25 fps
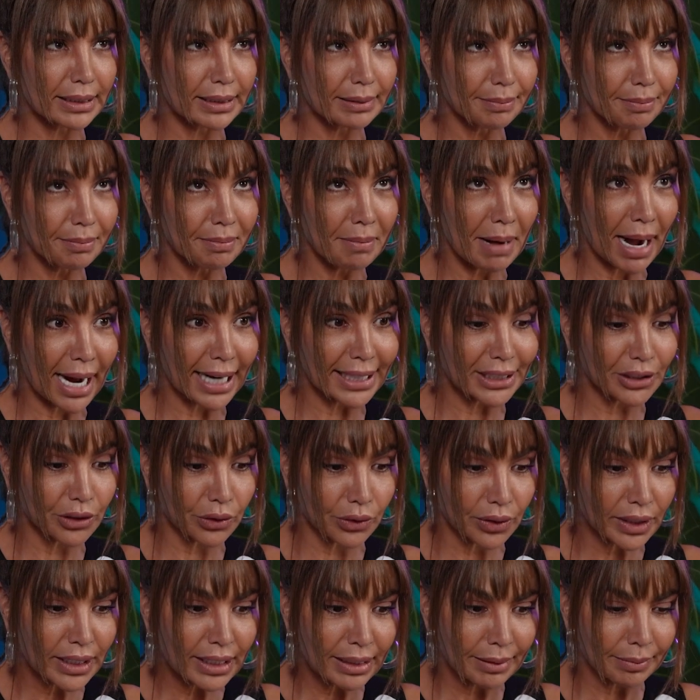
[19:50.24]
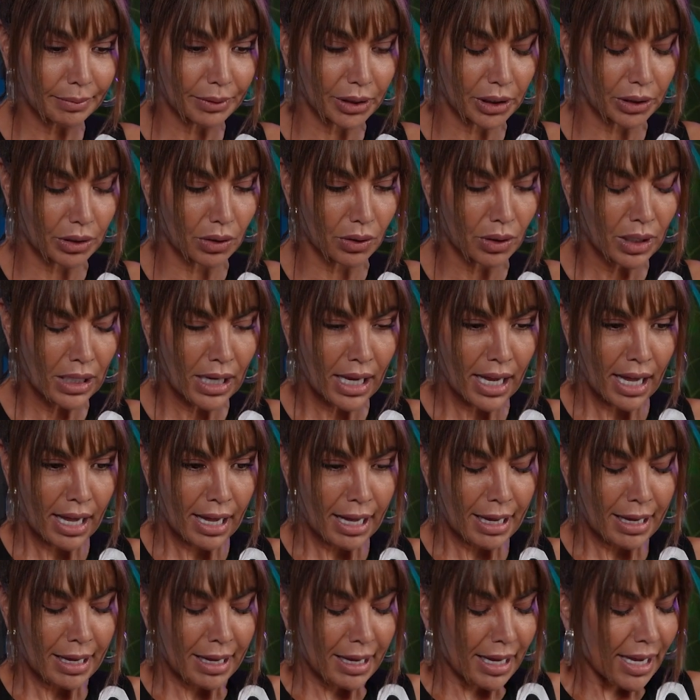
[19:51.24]
my dream, you know.
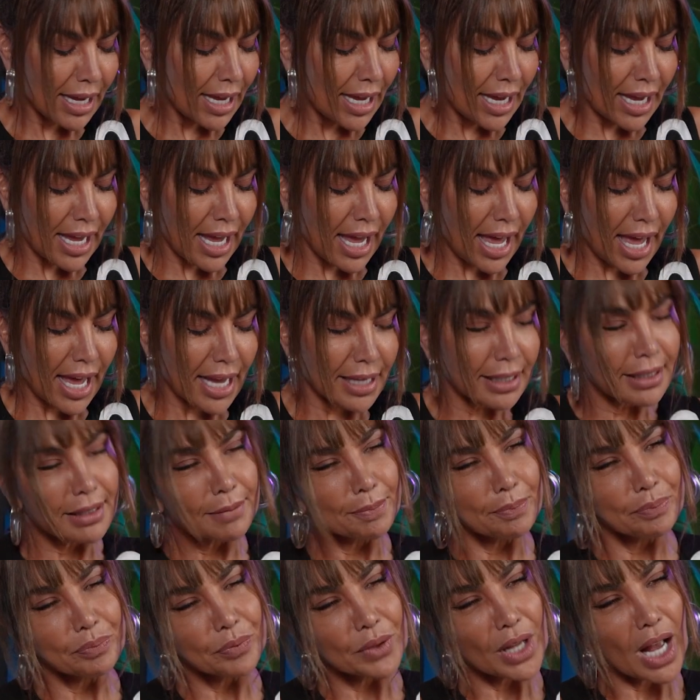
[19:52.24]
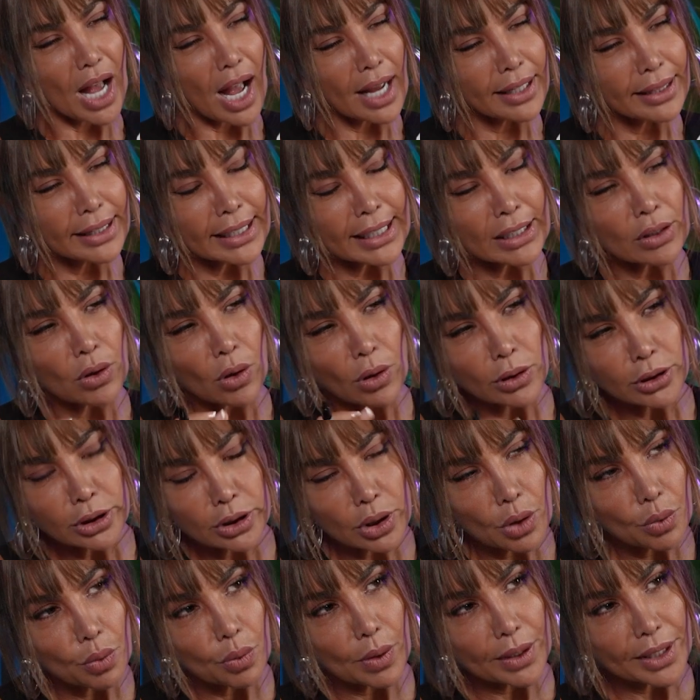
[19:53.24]
And I think
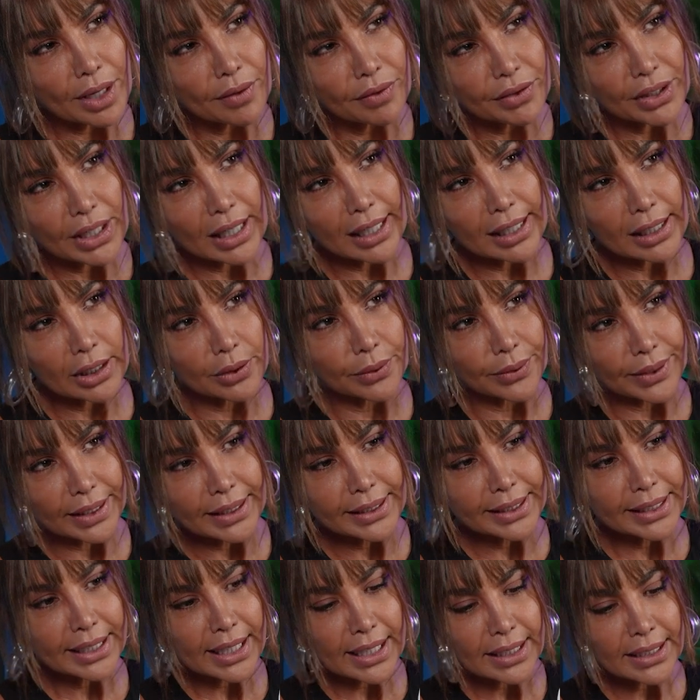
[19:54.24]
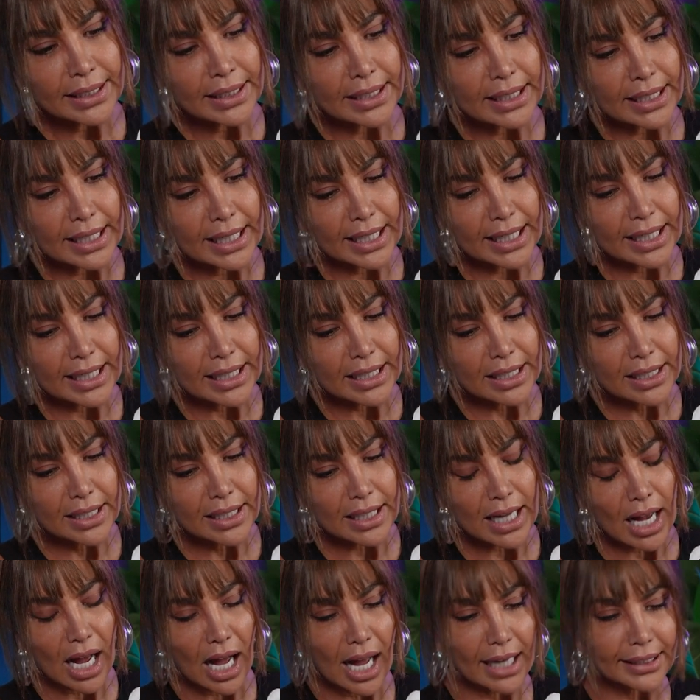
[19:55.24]
also one of the ingredients is
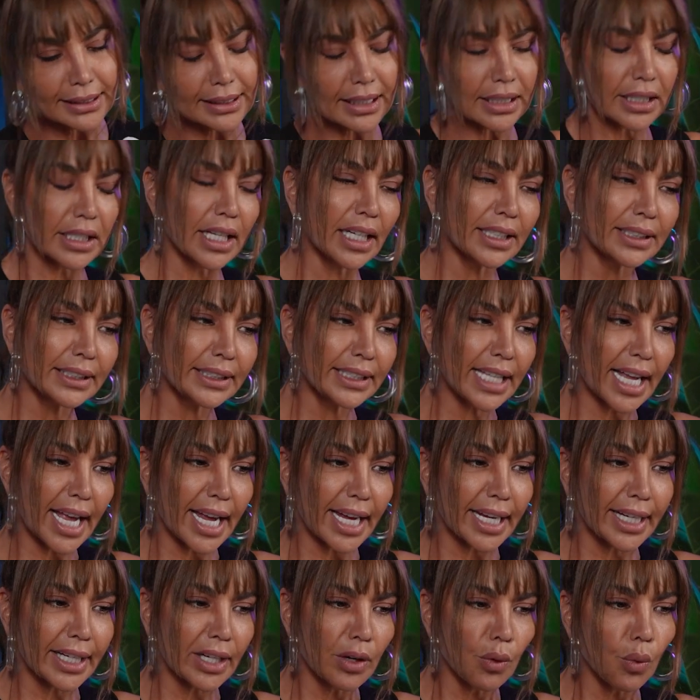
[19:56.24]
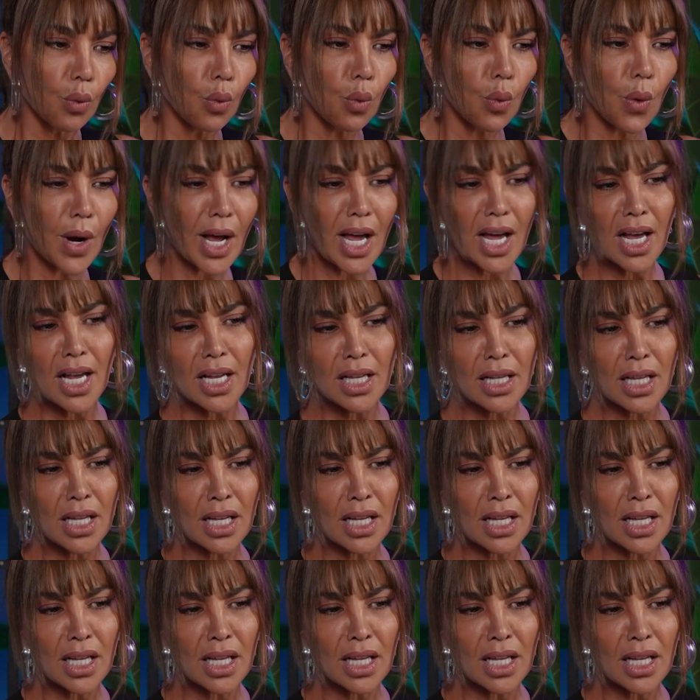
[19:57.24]
I did not say, well,